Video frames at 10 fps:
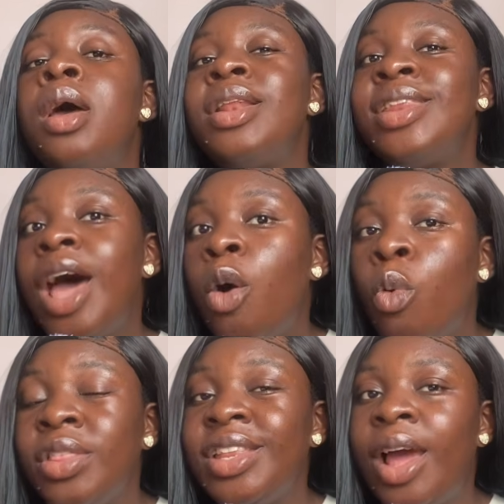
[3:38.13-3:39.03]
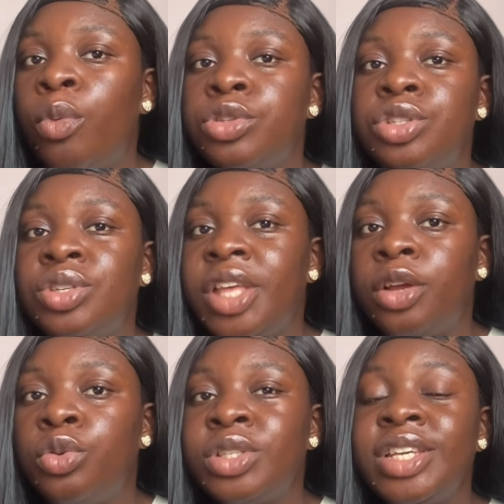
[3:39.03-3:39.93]
Now, one thing I want you to
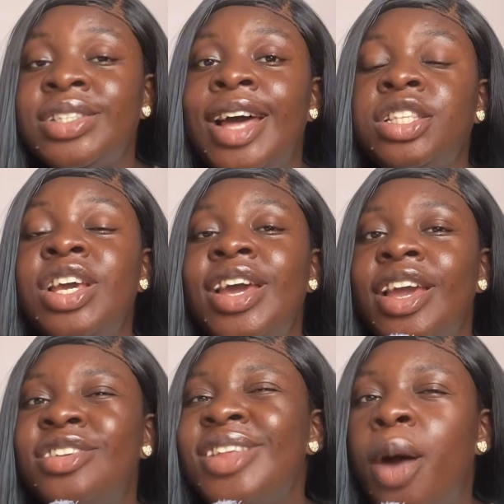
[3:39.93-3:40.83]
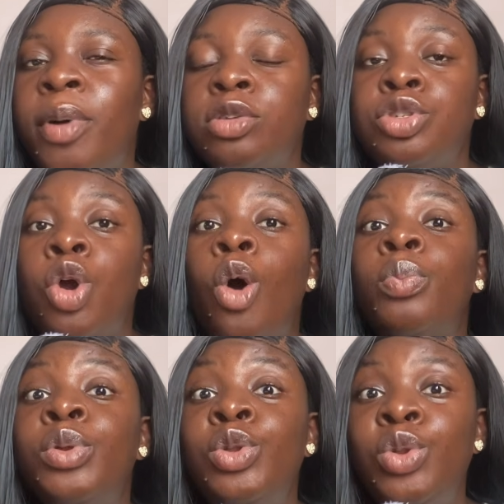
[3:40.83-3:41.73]
take note is that it's not about you
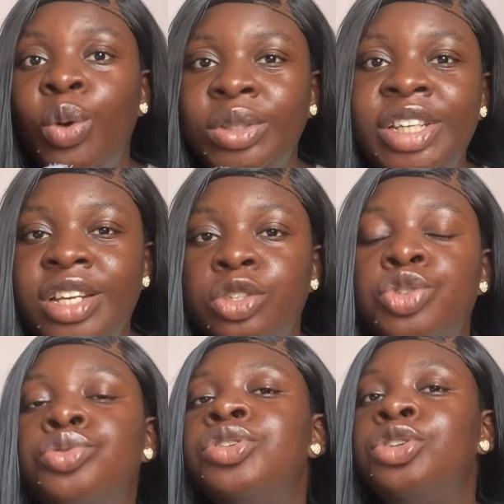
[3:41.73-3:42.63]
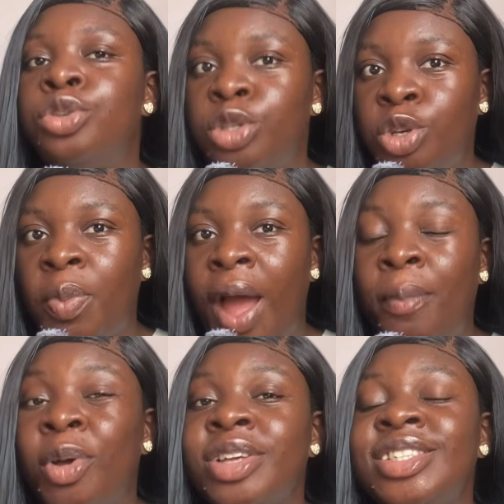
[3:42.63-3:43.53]
uploading through the YouTube app,
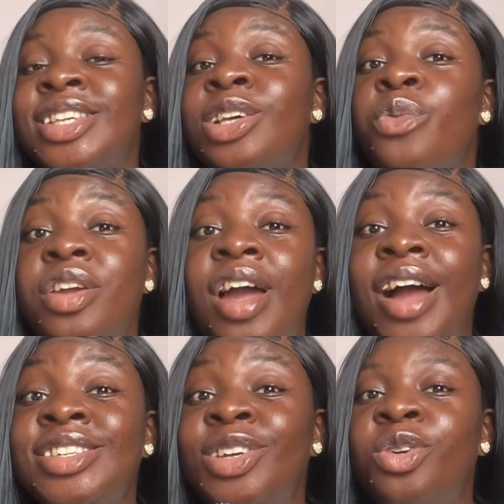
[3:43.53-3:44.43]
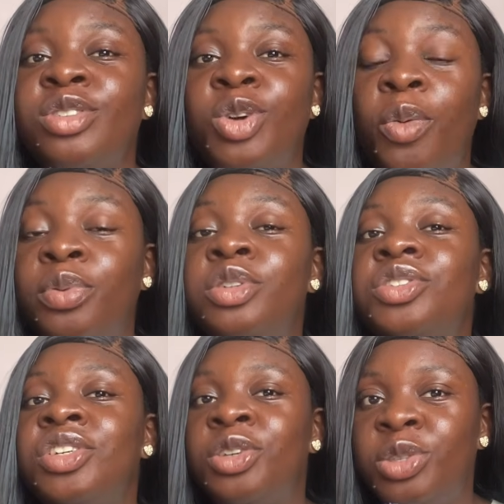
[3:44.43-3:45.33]
because there's a way you're actually going to upload
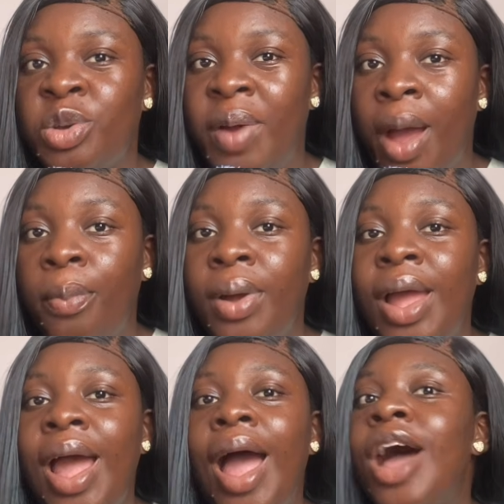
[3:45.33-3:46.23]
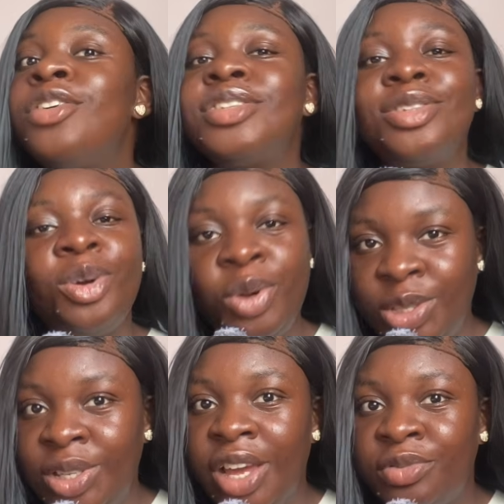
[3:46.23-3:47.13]
through the YouTube app, and you're still not going
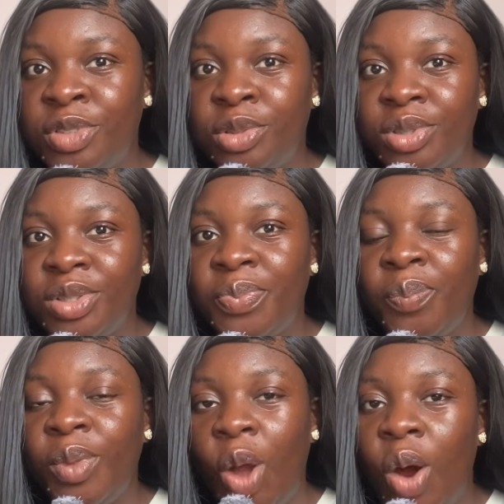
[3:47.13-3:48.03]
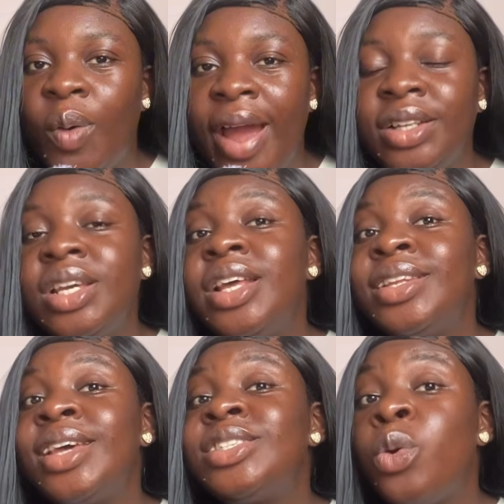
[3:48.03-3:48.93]
to get views. All right,
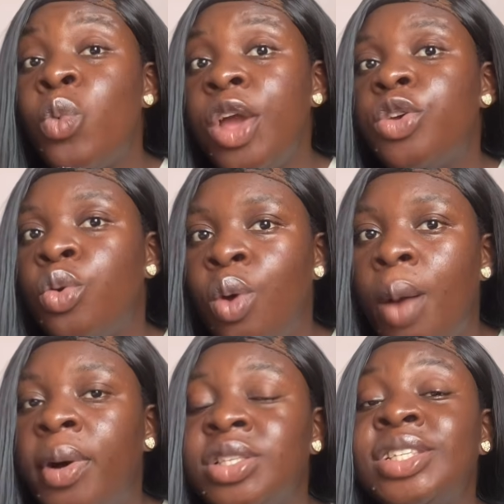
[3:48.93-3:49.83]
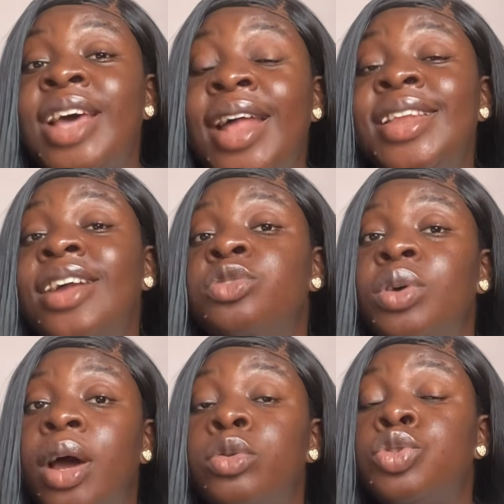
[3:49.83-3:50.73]
there's a way you go about it, and that is
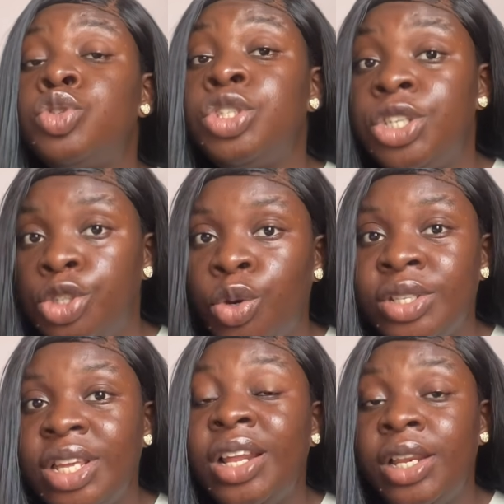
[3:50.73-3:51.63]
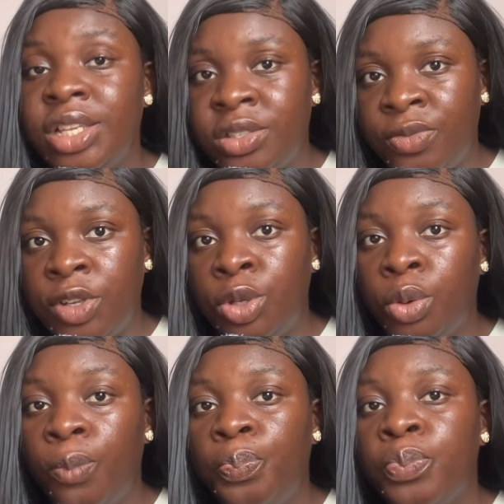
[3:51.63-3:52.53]
what I want to teach us in this
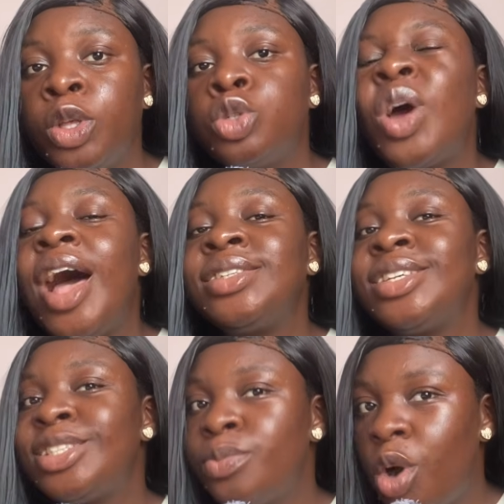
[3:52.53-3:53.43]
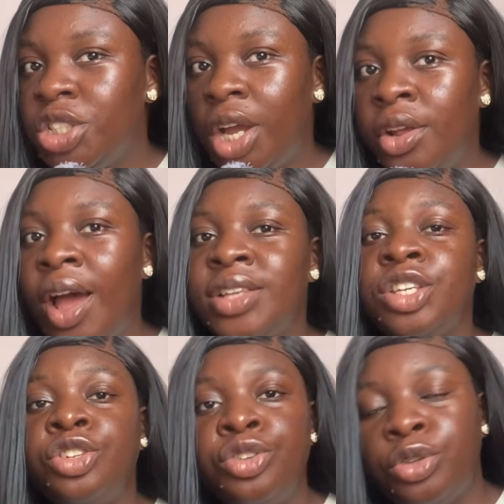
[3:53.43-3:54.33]
video. So as a small channel, as
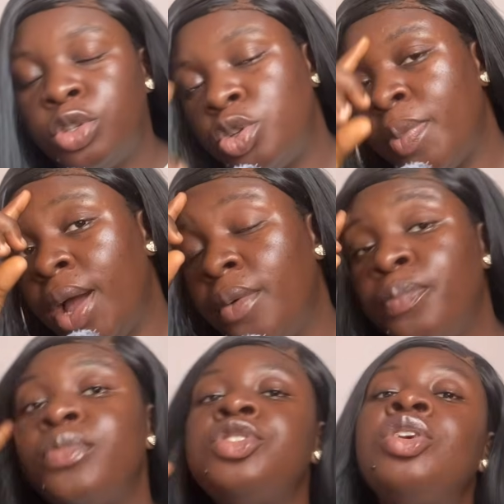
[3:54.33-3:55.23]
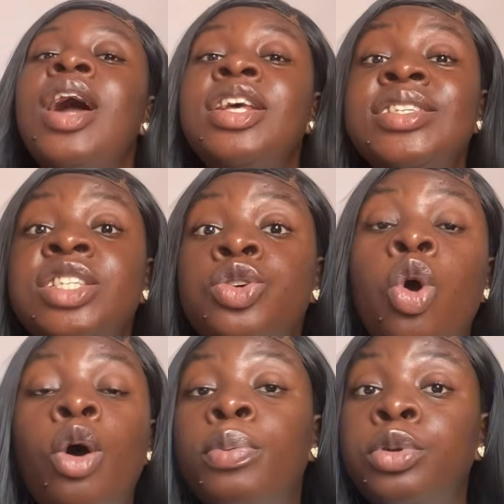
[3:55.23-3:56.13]
a new YouTuber, you can still
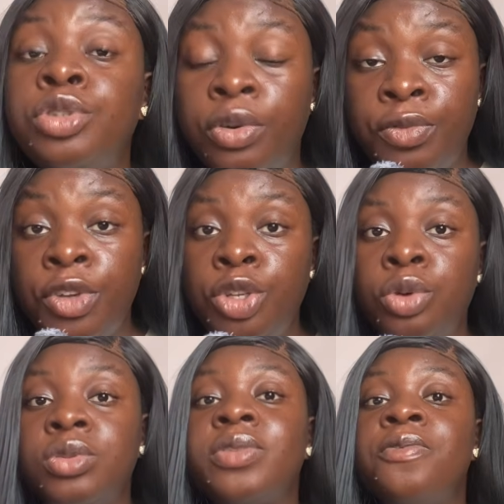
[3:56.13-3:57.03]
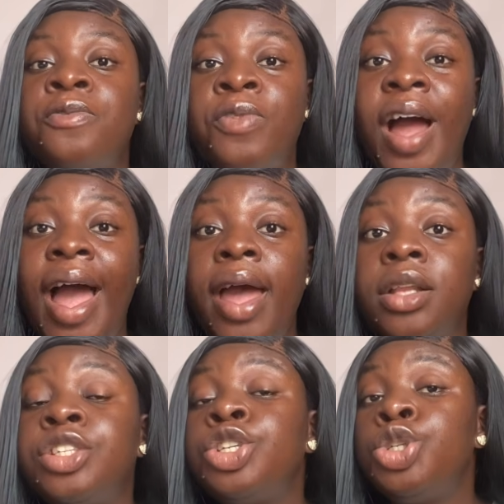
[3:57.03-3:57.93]
upload your videos via
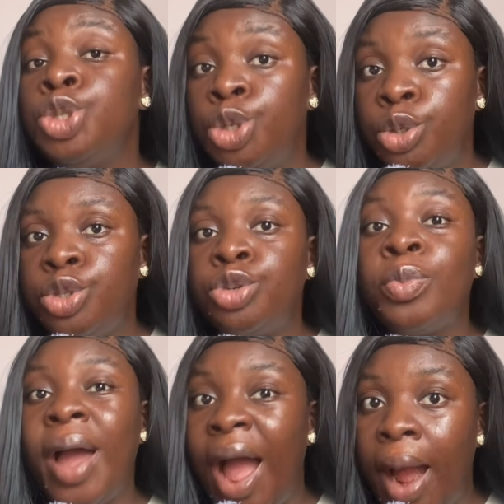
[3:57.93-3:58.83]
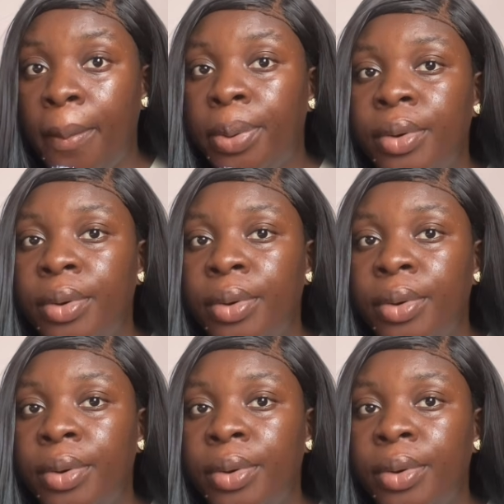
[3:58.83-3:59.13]
the YouTube app.